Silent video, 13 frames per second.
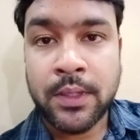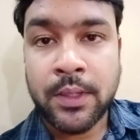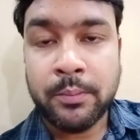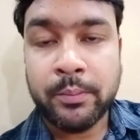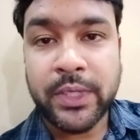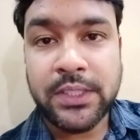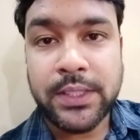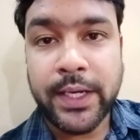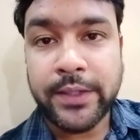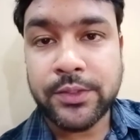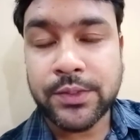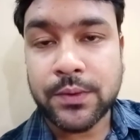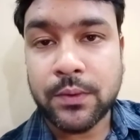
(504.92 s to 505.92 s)
but
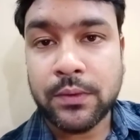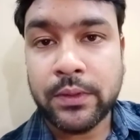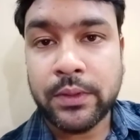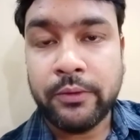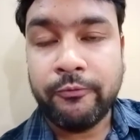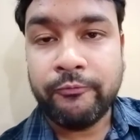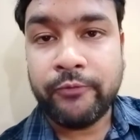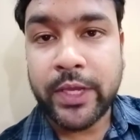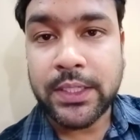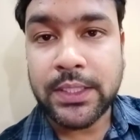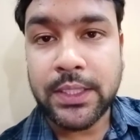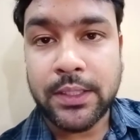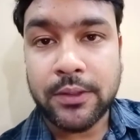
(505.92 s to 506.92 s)
later on when
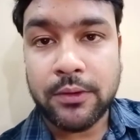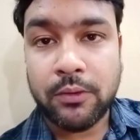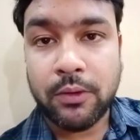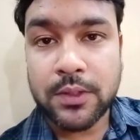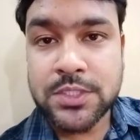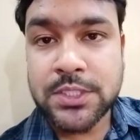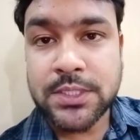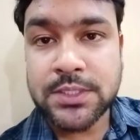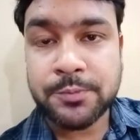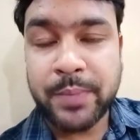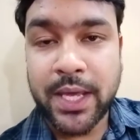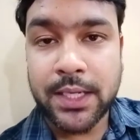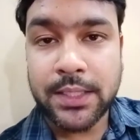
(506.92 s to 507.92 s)
he lost his
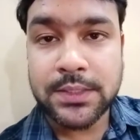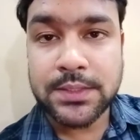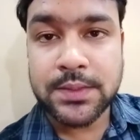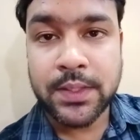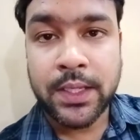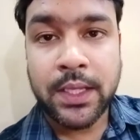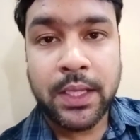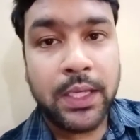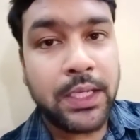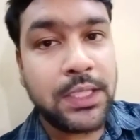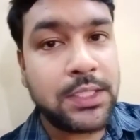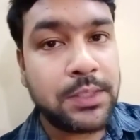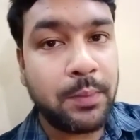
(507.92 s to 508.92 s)
parents, he
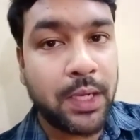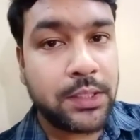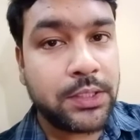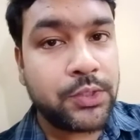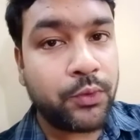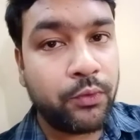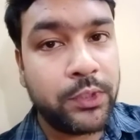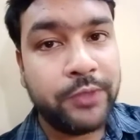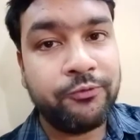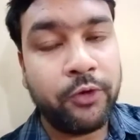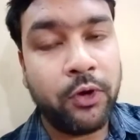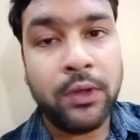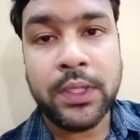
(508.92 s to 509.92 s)
demanded only
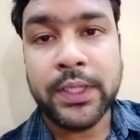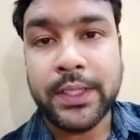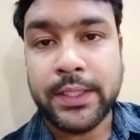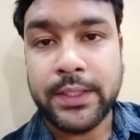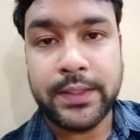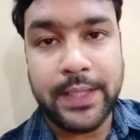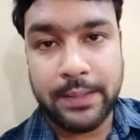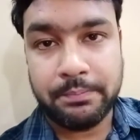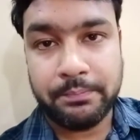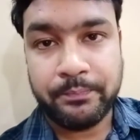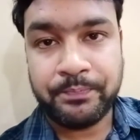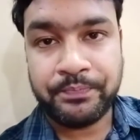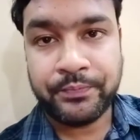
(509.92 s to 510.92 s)
for them,
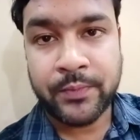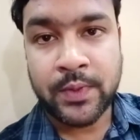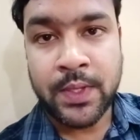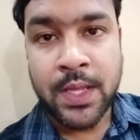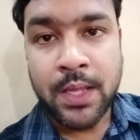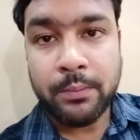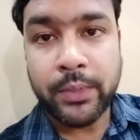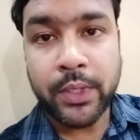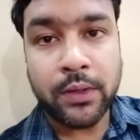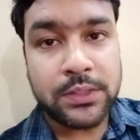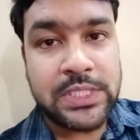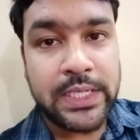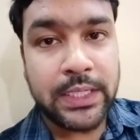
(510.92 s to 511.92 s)

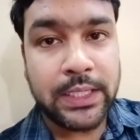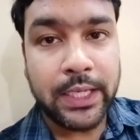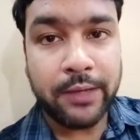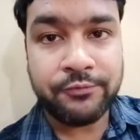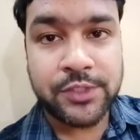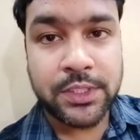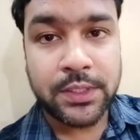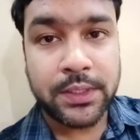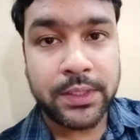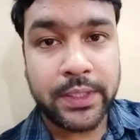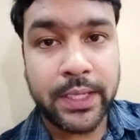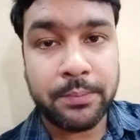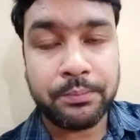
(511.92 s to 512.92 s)
because he loved
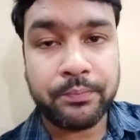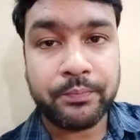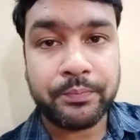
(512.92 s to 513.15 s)
them,